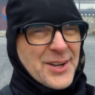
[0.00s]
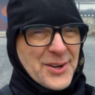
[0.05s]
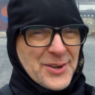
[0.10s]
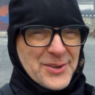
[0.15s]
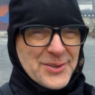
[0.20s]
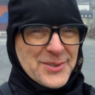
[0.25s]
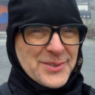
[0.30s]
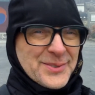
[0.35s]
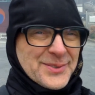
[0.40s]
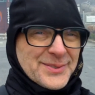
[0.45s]

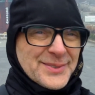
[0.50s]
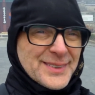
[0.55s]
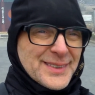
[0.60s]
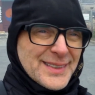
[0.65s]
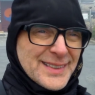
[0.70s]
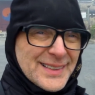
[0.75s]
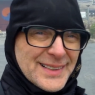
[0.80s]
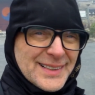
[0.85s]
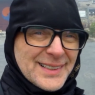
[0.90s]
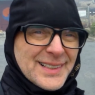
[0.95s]
so
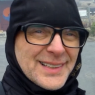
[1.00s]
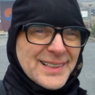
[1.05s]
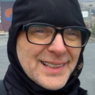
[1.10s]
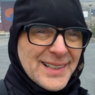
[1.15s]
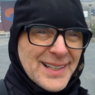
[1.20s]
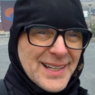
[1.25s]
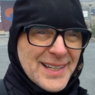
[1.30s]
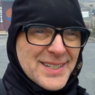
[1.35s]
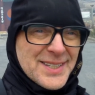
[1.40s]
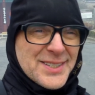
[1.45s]

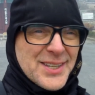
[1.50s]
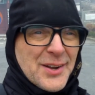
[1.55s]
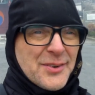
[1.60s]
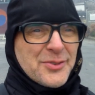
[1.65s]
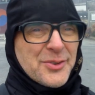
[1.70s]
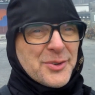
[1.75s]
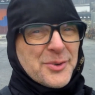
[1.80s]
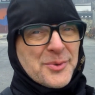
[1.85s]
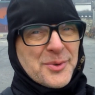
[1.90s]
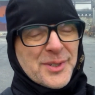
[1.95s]
I
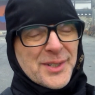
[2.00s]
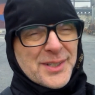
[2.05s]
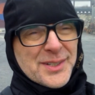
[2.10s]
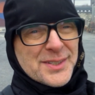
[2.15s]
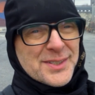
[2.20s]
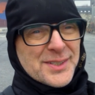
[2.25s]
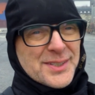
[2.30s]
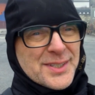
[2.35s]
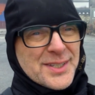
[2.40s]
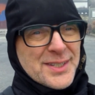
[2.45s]
suffer when
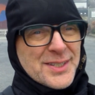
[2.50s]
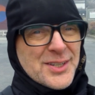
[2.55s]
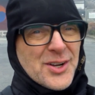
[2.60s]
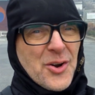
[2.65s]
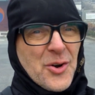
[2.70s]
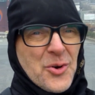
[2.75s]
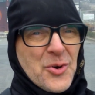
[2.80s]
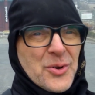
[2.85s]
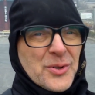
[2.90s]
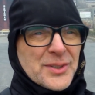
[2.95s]
it's this
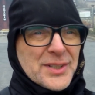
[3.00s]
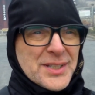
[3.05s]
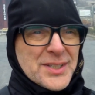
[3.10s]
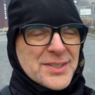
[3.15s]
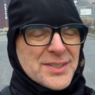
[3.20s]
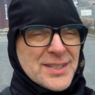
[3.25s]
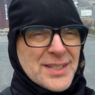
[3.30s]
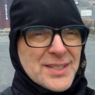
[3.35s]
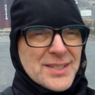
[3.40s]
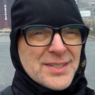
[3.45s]
cold.
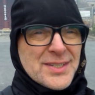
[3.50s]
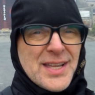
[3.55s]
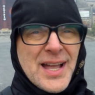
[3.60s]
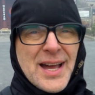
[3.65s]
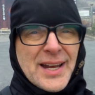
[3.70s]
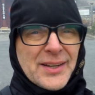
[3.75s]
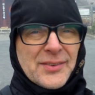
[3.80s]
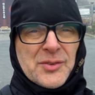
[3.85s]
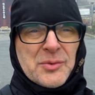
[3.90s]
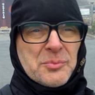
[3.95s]
It's it's
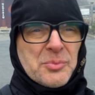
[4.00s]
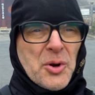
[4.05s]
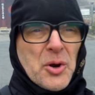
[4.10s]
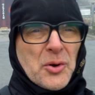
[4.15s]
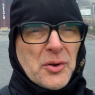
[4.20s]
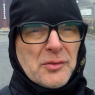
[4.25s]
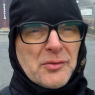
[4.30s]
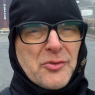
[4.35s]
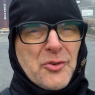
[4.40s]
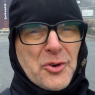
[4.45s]
not even
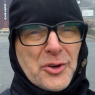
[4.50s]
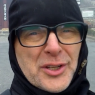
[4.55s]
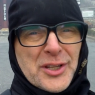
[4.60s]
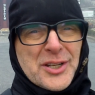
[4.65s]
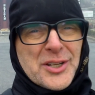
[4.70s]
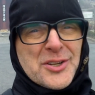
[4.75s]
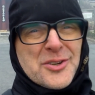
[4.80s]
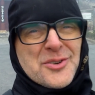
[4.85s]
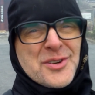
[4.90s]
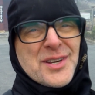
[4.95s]
broken
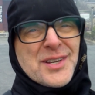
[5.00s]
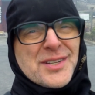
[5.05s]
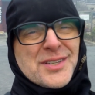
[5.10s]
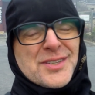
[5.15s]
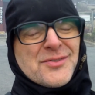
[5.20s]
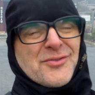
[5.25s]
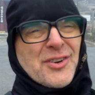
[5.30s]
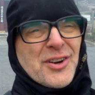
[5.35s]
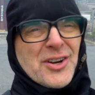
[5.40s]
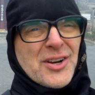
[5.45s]
40
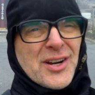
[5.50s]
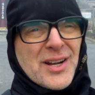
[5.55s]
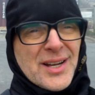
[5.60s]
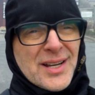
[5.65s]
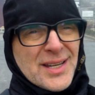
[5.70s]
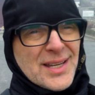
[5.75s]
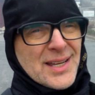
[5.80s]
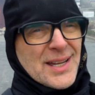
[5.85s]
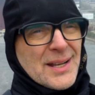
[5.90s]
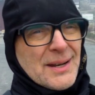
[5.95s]
degrees
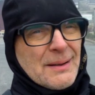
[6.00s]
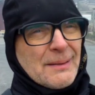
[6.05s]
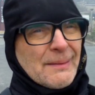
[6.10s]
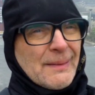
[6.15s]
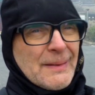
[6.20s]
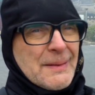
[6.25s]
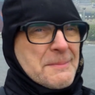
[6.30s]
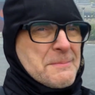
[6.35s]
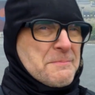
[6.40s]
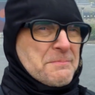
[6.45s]
Fahrenheit yet.
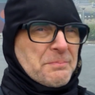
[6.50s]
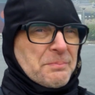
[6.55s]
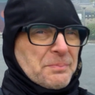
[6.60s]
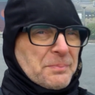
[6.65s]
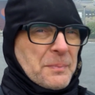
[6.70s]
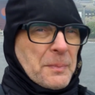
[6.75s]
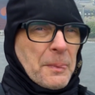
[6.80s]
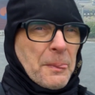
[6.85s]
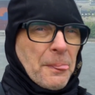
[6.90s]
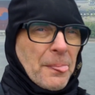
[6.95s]

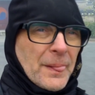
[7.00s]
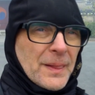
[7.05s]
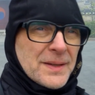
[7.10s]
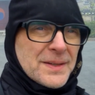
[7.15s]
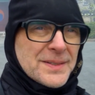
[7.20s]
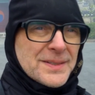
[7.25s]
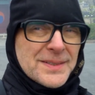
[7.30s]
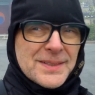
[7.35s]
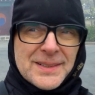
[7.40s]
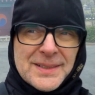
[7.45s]

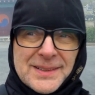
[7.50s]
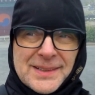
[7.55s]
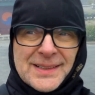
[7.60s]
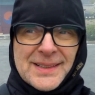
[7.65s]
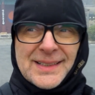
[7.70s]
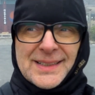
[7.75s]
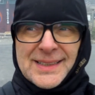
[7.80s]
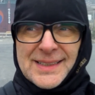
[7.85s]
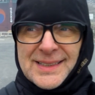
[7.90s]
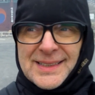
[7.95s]
So, all
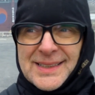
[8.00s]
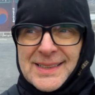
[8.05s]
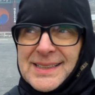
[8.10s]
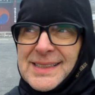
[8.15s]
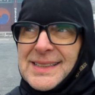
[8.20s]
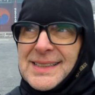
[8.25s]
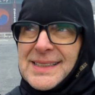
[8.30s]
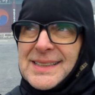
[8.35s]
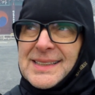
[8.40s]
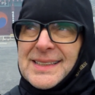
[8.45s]

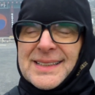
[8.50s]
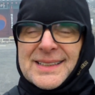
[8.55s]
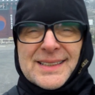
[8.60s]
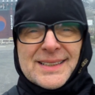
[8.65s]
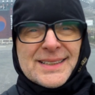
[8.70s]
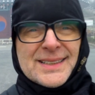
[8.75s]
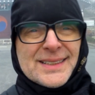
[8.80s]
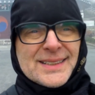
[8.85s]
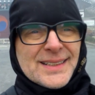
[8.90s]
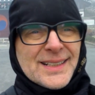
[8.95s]

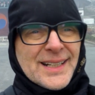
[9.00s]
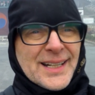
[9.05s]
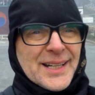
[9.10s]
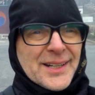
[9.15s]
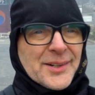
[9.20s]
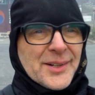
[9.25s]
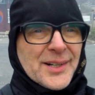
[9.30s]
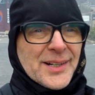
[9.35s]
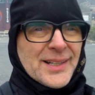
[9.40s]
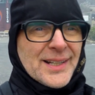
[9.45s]

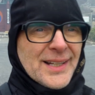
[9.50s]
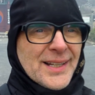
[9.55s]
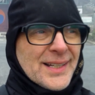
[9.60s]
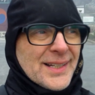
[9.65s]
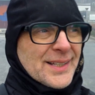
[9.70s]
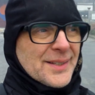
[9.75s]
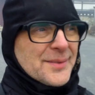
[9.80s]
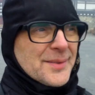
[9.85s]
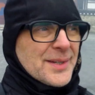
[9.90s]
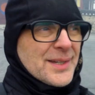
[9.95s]
right, well,
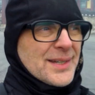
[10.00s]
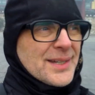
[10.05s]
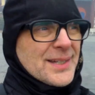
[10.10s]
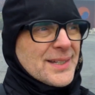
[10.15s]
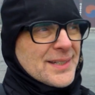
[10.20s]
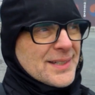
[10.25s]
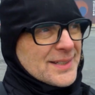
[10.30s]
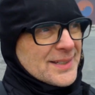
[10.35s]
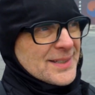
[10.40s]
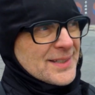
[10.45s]
let me
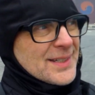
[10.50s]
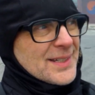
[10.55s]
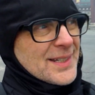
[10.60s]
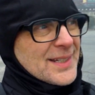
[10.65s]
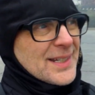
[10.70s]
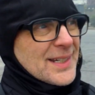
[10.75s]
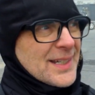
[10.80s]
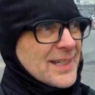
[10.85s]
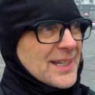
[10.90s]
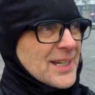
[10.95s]

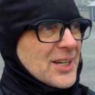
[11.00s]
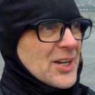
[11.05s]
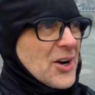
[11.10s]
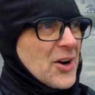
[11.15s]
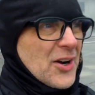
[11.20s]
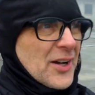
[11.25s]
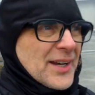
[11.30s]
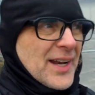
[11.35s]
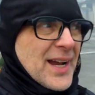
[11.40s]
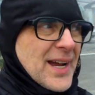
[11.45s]
get
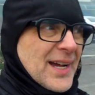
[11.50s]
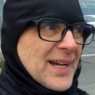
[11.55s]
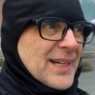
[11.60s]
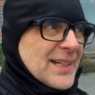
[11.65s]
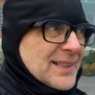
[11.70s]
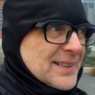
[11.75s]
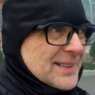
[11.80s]
going.